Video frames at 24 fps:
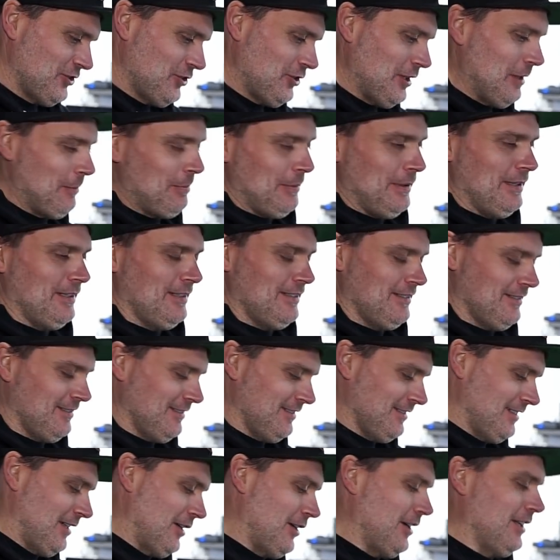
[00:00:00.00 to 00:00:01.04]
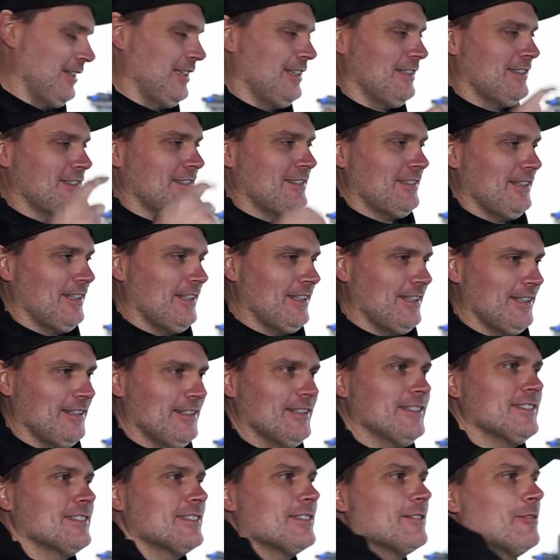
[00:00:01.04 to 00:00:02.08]
Ship it. All right, let's
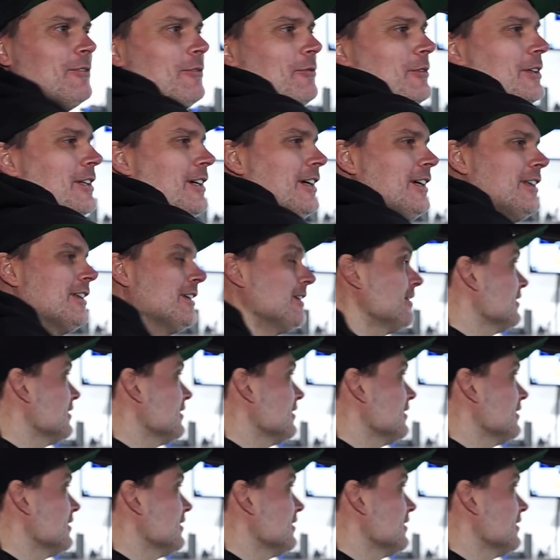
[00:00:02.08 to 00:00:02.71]
see what we got here.